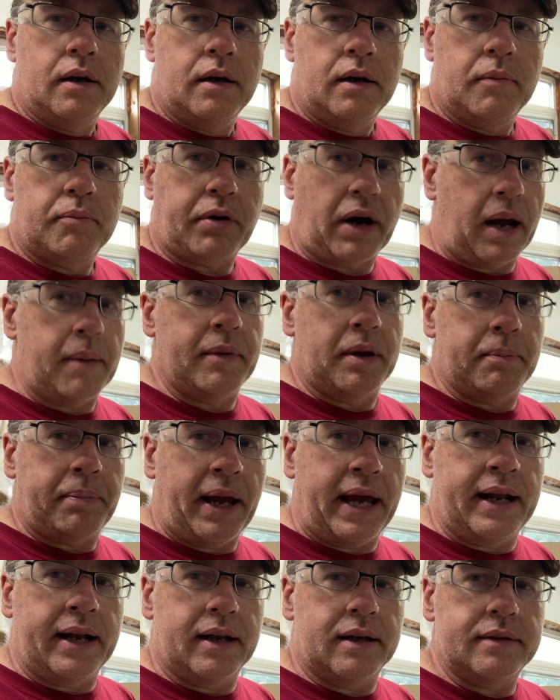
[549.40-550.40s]
prime and
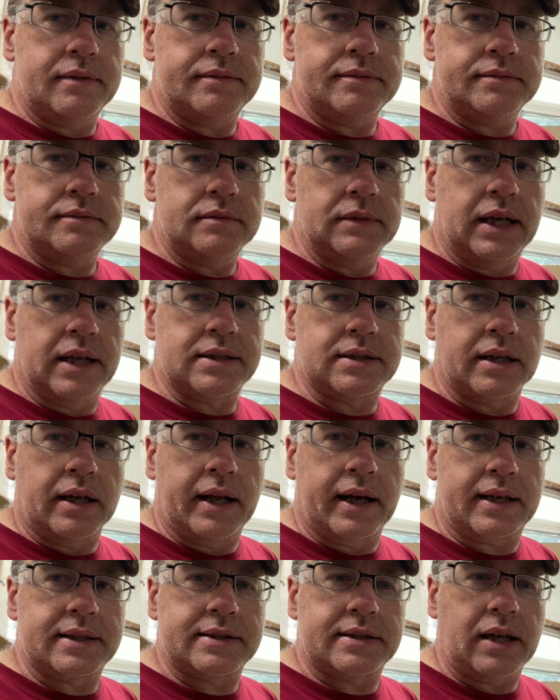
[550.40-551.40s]
paint it. That's the
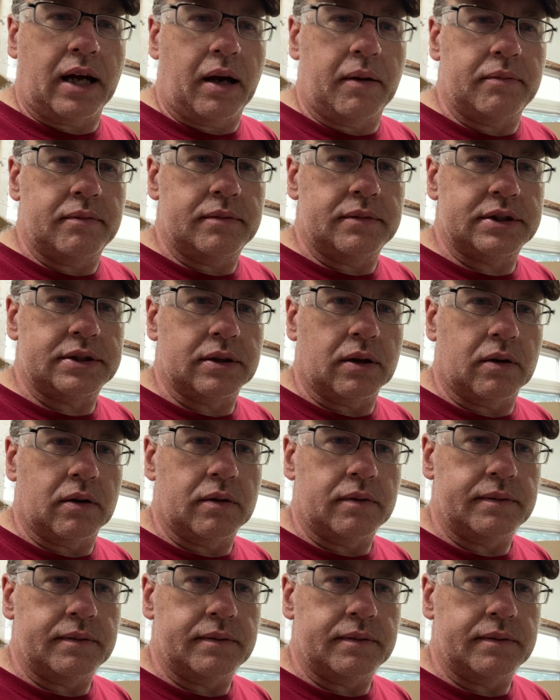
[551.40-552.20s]
next step. So,